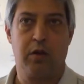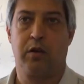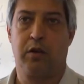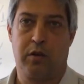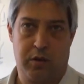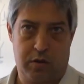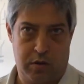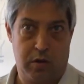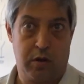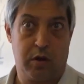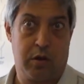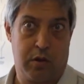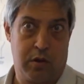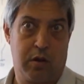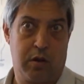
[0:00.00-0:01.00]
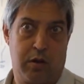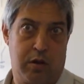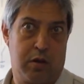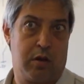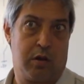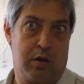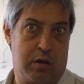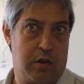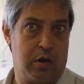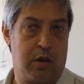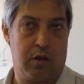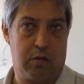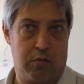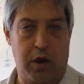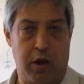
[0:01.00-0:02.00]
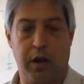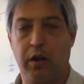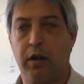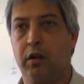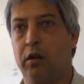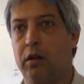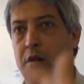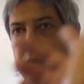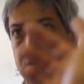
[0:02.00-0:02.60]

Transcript: I'll build a reactor myself. And I started really